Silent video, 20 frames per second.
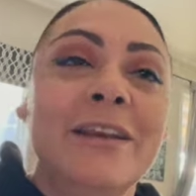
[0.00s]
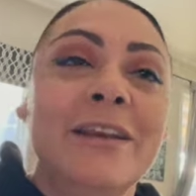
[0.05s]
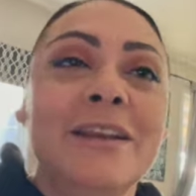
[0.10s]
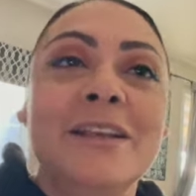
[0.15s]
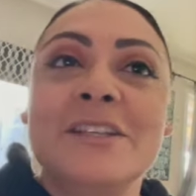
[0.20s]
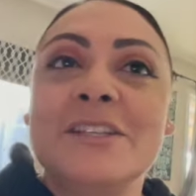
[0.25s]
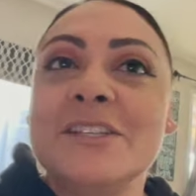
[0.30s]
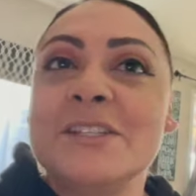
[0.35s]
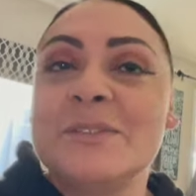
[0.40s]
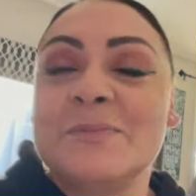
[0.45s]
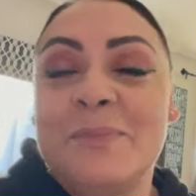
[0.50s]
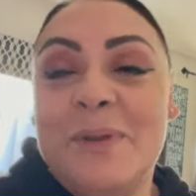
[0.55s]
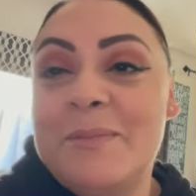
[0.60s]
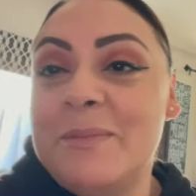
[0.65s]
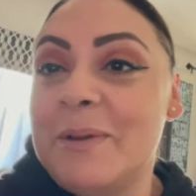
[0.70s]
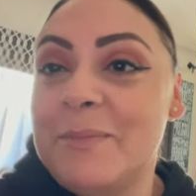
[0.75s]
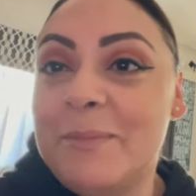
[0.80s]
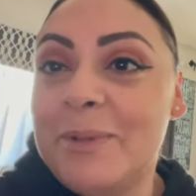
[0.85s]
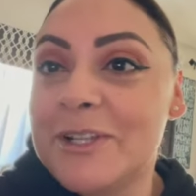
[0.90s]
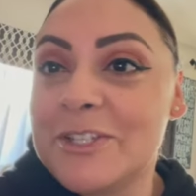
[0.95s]
it's just been
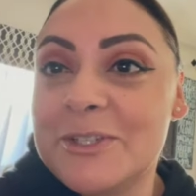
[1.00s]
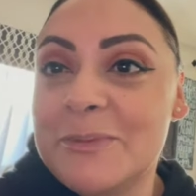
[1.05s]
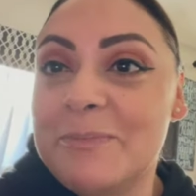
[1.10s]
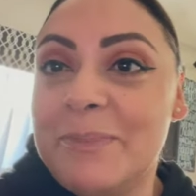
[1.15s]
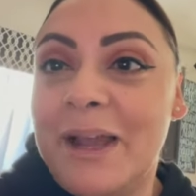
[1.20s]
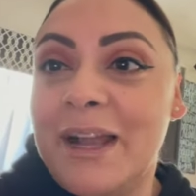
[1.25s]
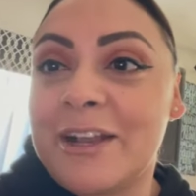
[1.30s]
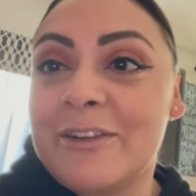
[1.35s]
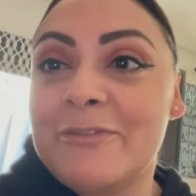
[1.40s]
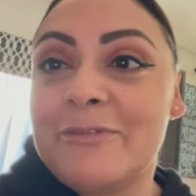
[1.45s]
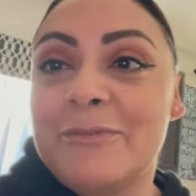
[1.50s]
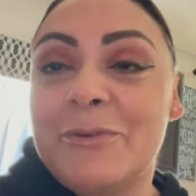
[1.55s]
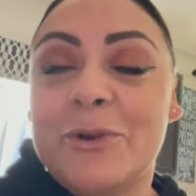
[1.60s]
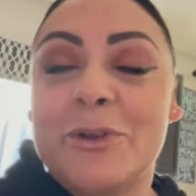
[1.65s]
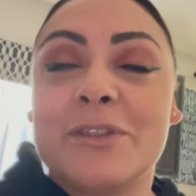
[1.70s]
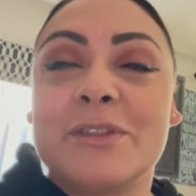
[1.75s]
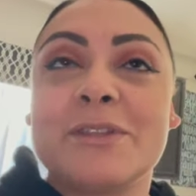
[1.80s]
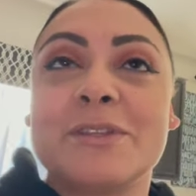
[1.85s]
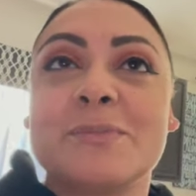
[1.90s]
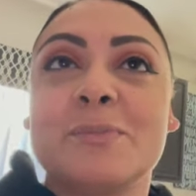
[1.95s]
a bunch of back and
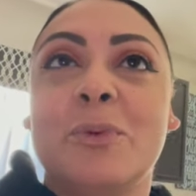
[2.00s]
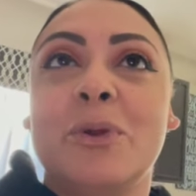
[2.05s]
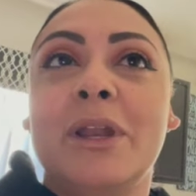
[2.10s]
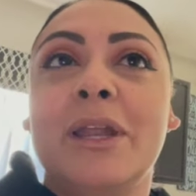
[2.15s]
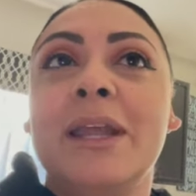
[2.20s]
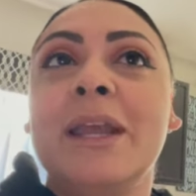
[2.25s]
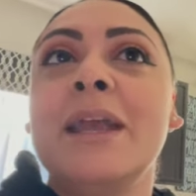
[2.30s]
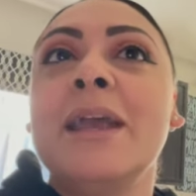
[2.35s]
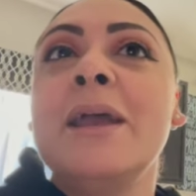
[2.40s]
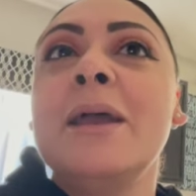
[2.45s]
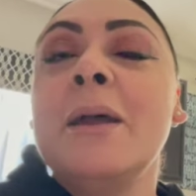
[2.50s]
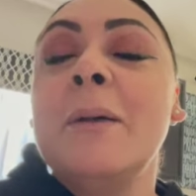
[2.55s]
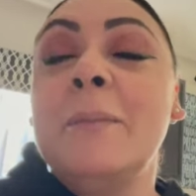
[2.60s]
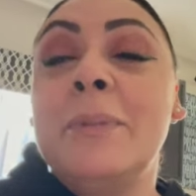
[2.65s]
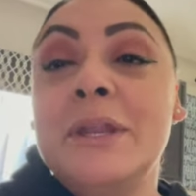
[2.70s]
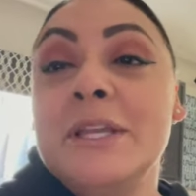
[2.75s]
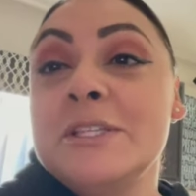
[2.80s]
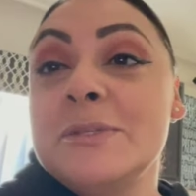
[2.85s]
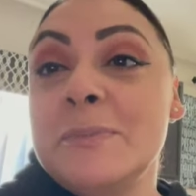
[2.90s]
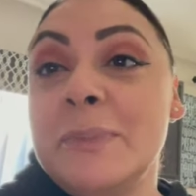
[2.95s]
forth this morning,
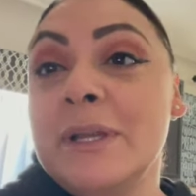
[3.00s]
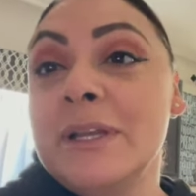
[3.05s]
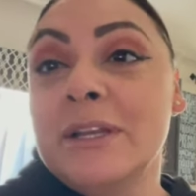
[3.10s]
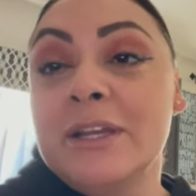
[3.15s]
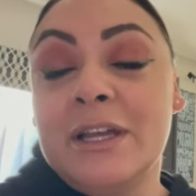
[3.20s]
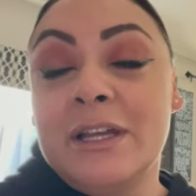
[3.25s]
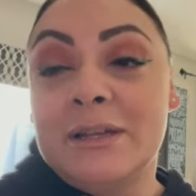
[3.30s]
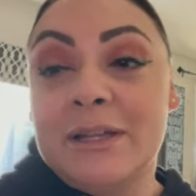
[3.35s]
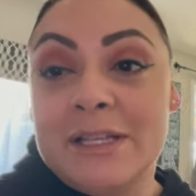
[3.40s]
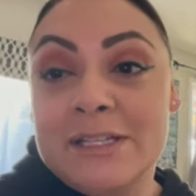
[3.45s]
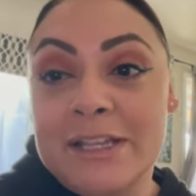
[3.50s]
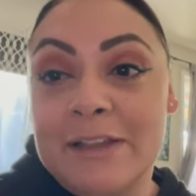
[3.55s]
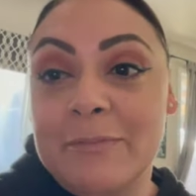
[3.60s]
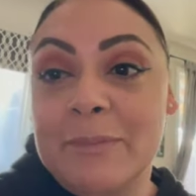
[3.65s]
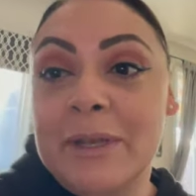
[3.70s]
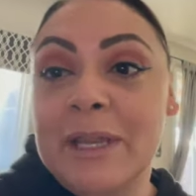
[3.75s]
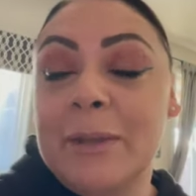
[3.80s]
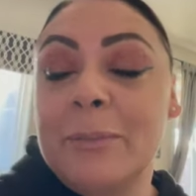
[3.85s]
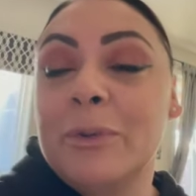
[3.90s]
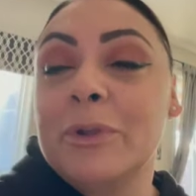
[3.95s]
but it's been good because I've
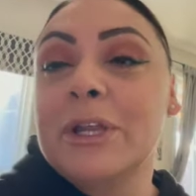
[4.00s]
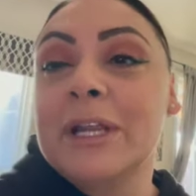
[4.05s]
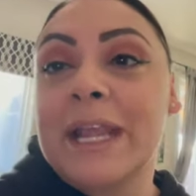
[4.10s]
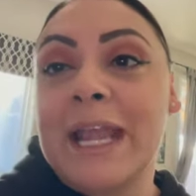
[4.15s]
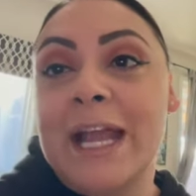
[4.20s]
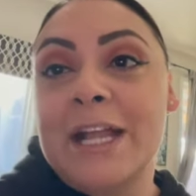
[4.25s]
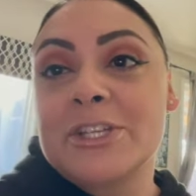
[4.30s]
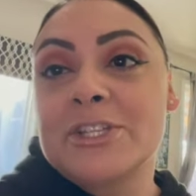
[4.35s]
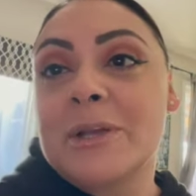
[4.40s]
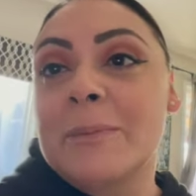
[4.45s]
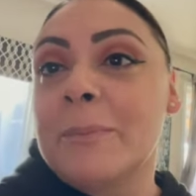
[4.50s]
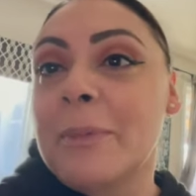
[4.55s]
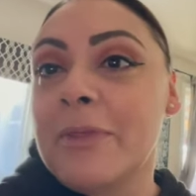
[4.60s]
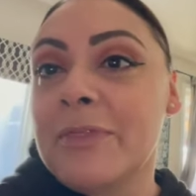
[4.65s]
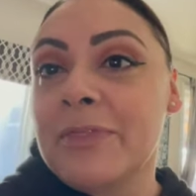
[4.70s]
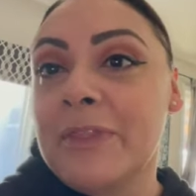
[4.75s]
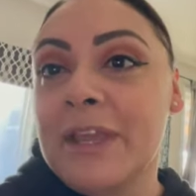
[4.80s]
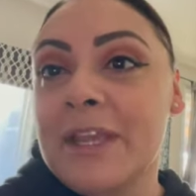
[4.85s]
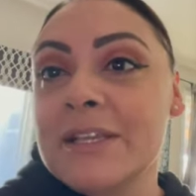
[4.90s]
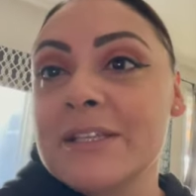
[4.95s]
been able to catch up on
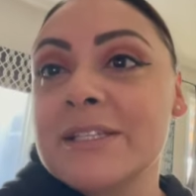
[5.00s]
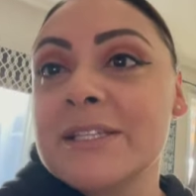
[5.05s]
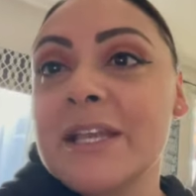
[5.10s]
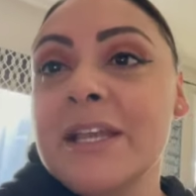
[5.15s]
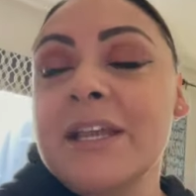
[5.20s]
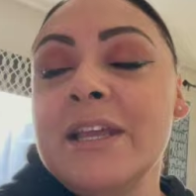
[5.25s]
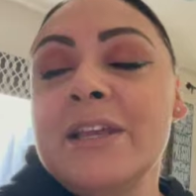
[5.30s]
things.